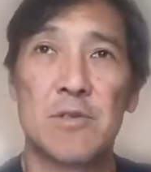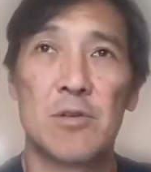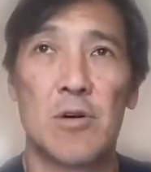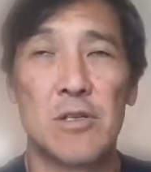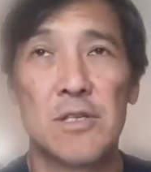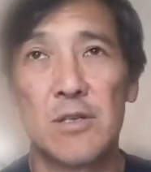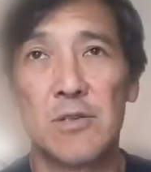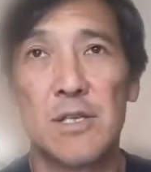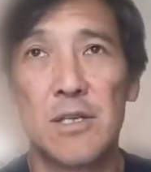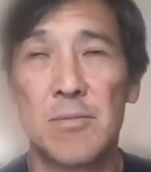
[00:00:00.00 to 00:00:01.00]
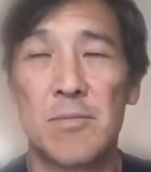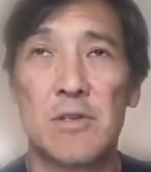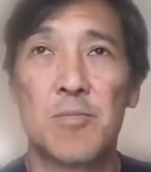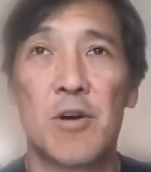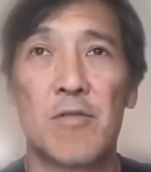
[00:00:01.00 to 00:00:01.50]
So our sales team,
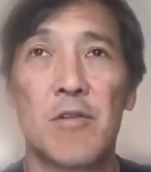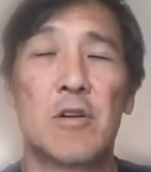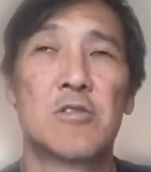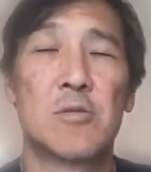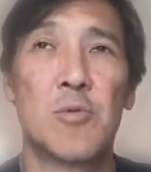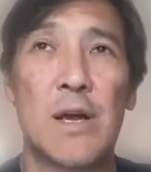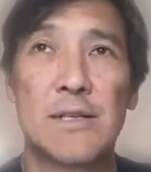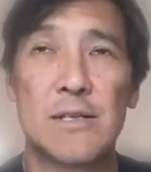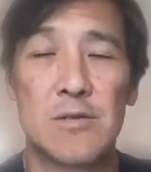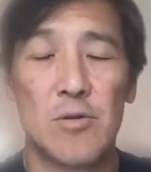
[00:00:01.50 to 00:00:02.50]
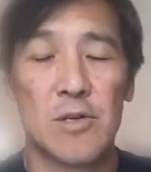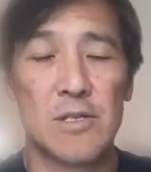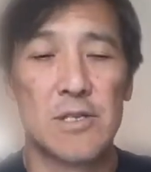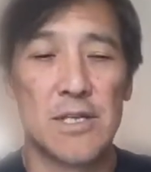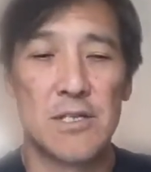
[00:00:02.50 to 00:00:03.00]
as part of larger Mirantis
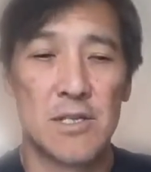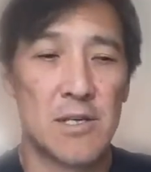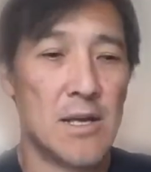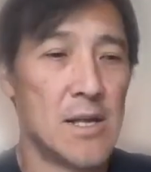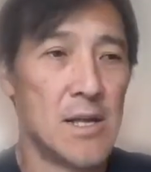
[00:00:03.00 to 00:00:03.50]
organization,